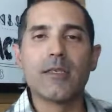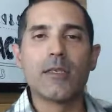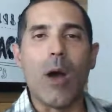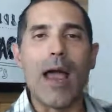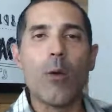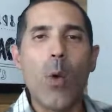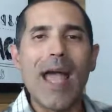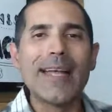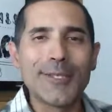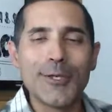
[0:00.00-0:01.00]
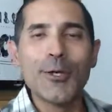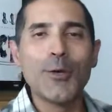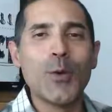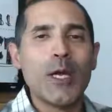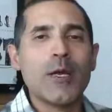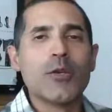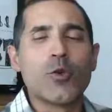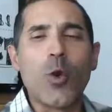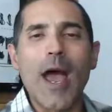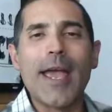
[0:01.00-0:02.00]
And so I went to
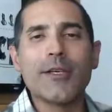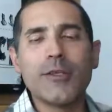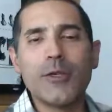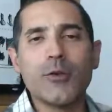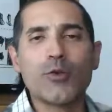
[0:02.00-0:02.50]
trying